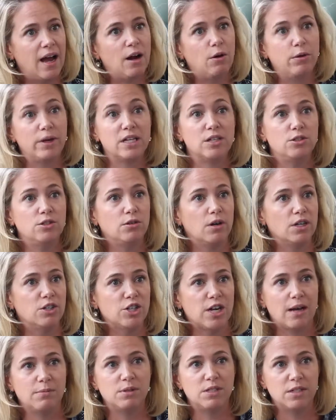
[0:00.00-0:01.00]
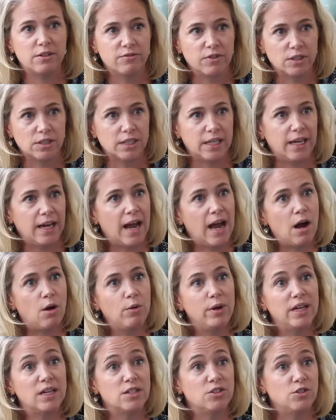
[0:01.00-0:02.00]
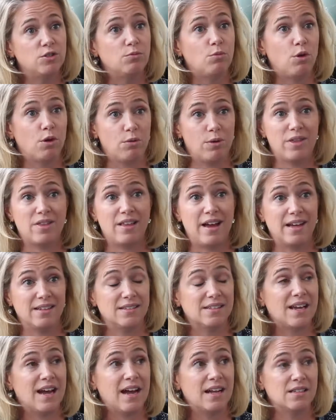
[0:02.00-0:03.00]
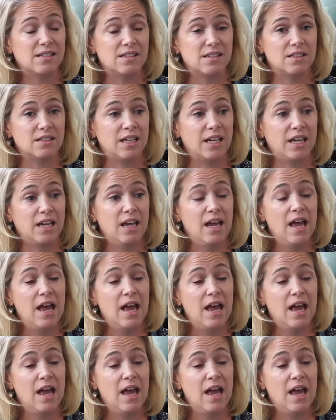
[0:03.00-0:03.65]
how we can do our jobs differently, how we can do more with less constantly.